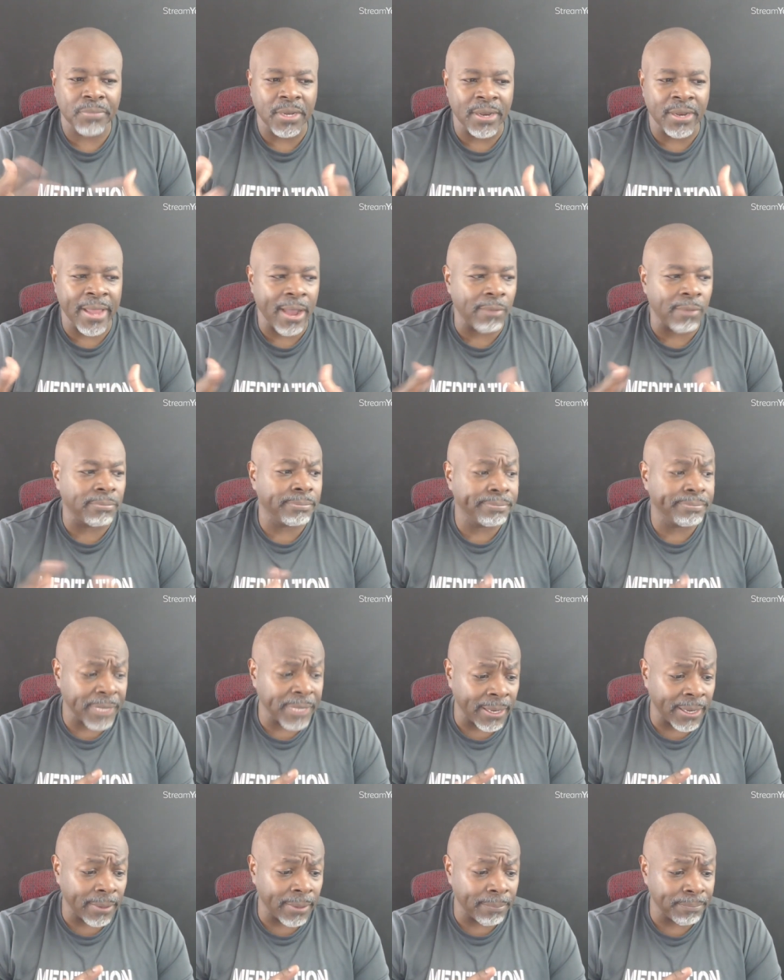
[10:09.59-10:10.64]
Now,
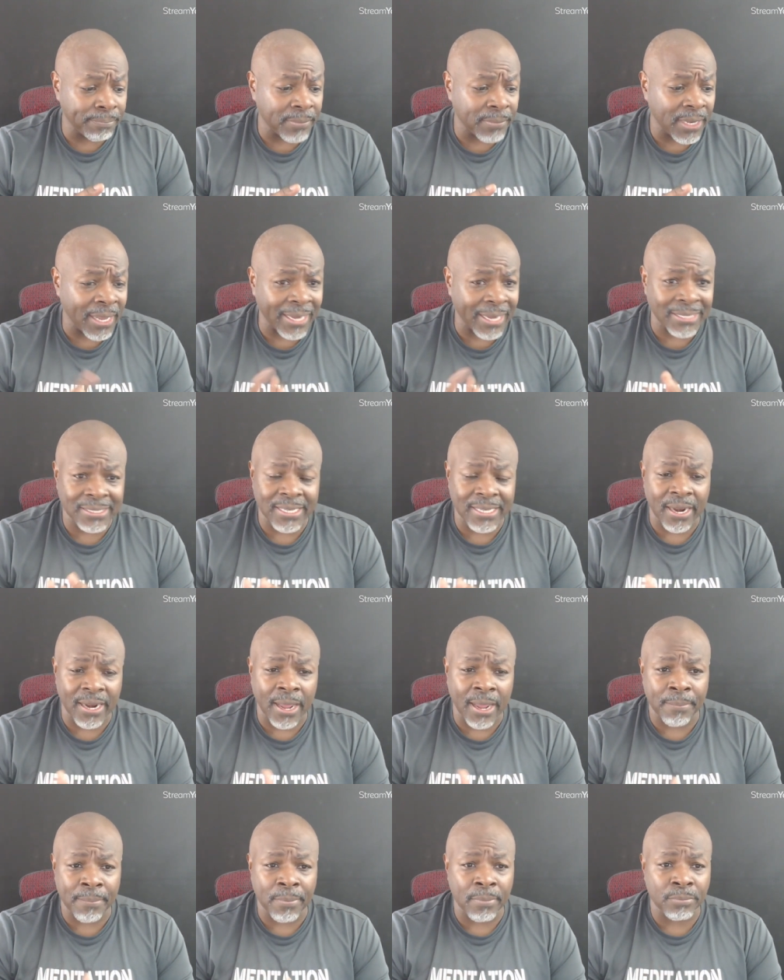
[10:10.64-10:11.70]
um, like I said,
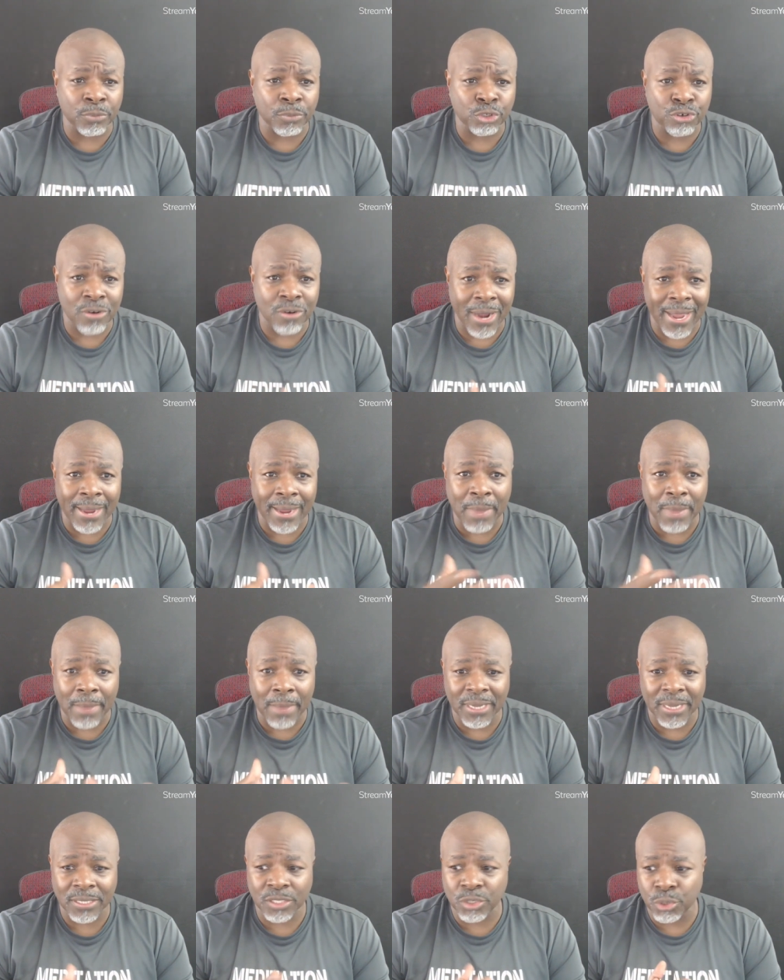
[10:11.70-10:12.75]
I'm trying my
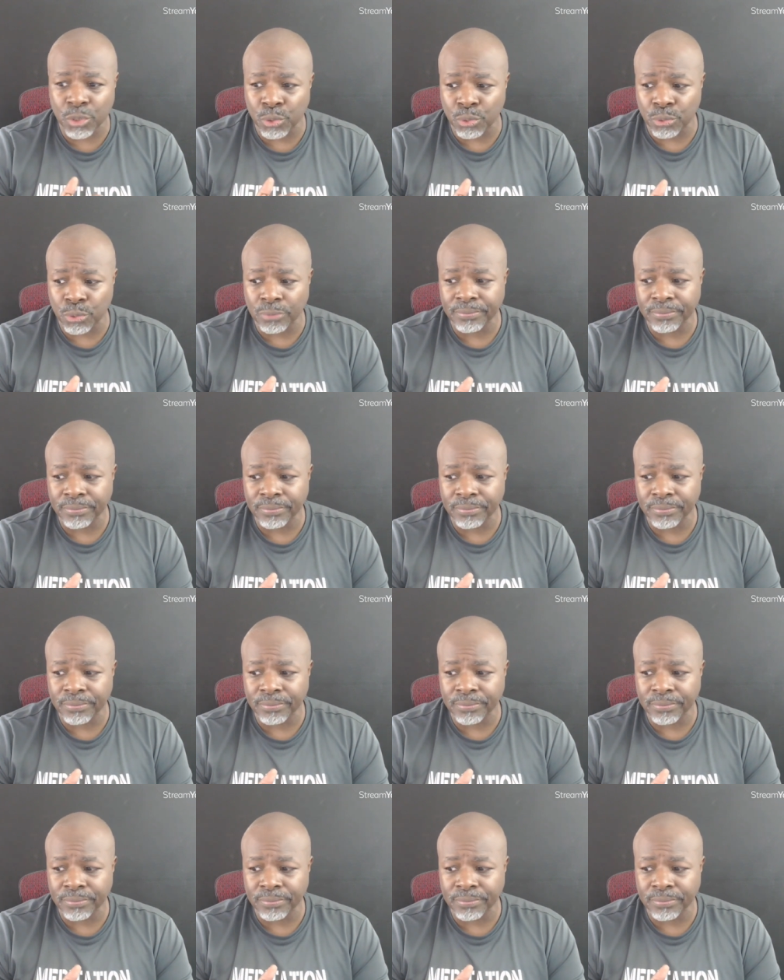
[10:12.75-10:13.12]
best to.